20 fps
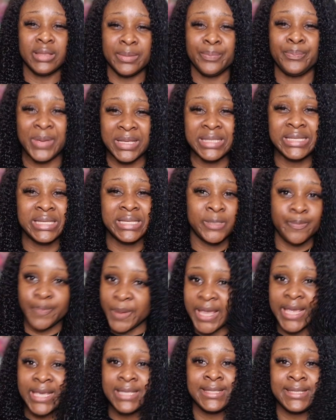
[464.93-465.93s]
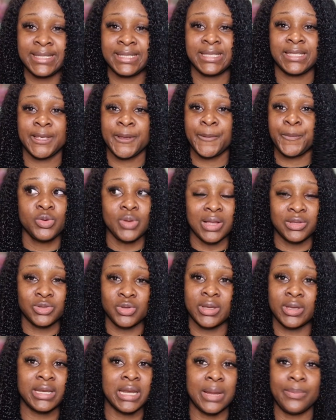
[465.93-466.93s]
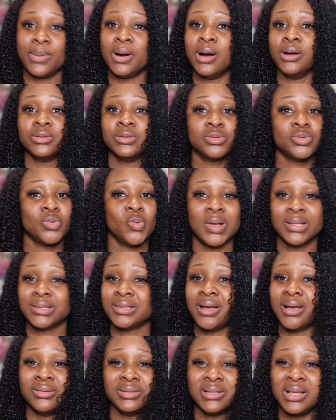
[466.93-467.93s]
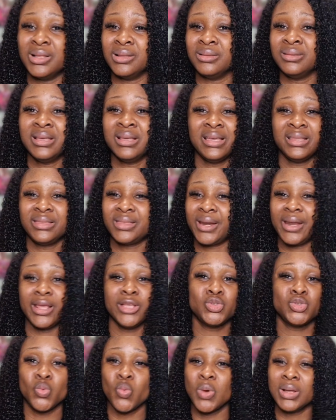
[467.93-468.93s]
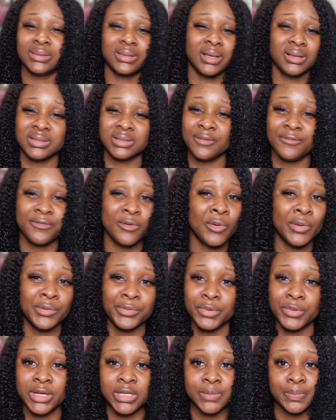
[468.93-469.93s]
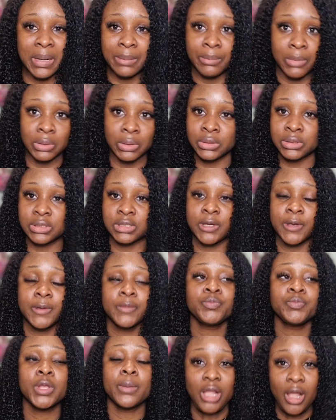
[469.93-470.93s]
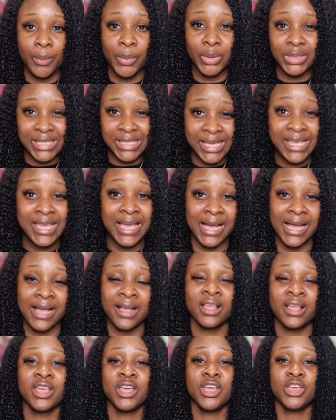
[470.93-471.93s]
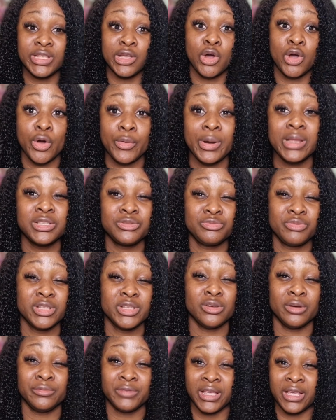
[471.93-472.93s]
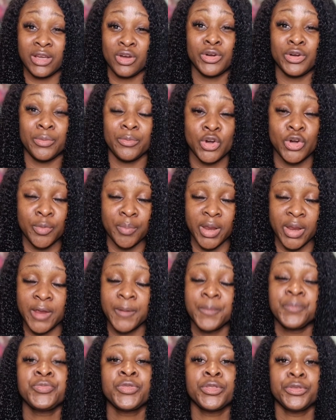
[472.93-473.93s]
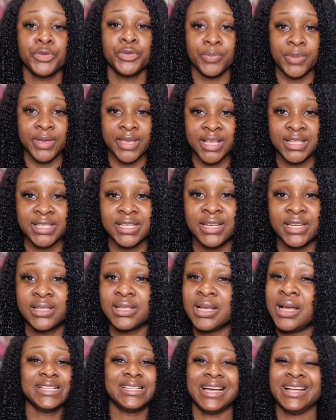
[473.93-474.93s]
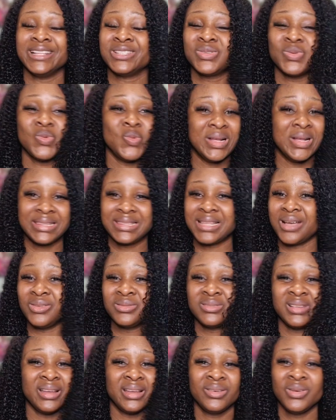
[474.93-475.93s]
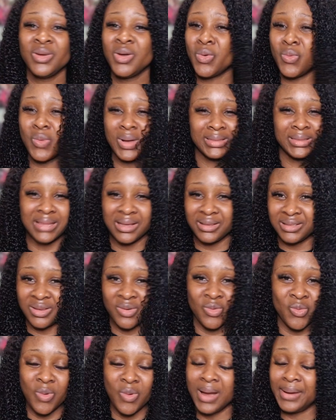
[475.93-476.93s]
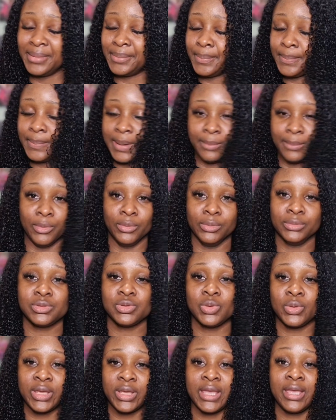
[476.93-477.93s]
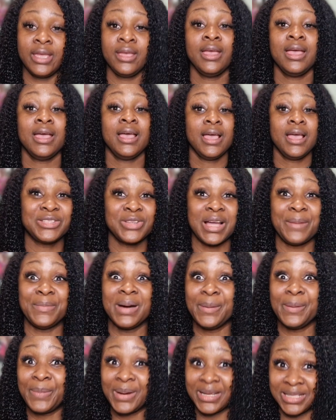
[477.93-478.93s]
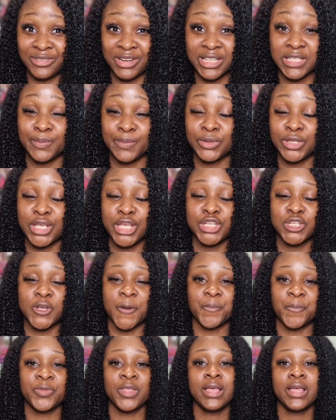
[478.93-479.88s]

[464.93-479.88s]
basic space, you are talking about 1,300 to 1,400 per month. But here, the current rate of the economy, you'll be getting it at 1,000, 1,001 per month. Okay, let's talk about transportation.